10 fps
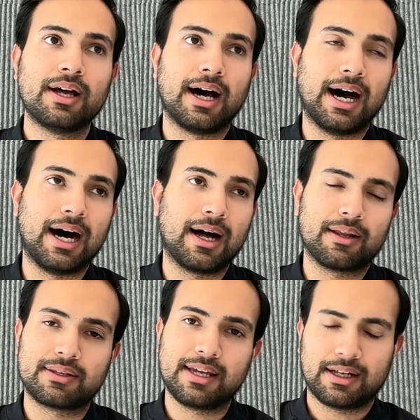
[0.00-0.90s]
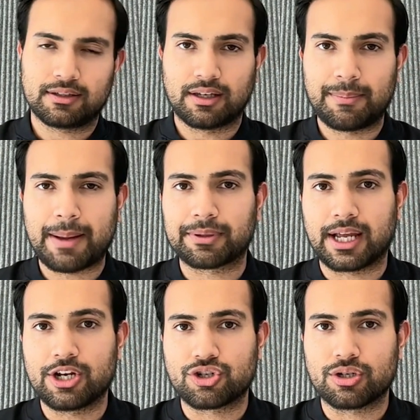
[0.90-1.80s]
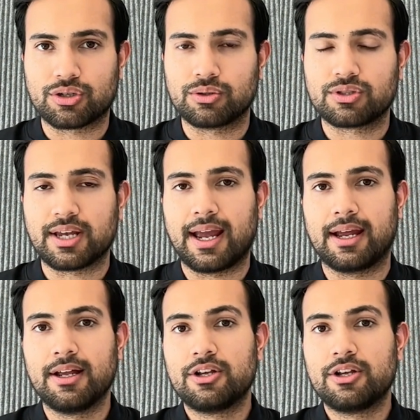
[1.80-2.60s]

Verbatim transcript: uh, the LLM application to, say,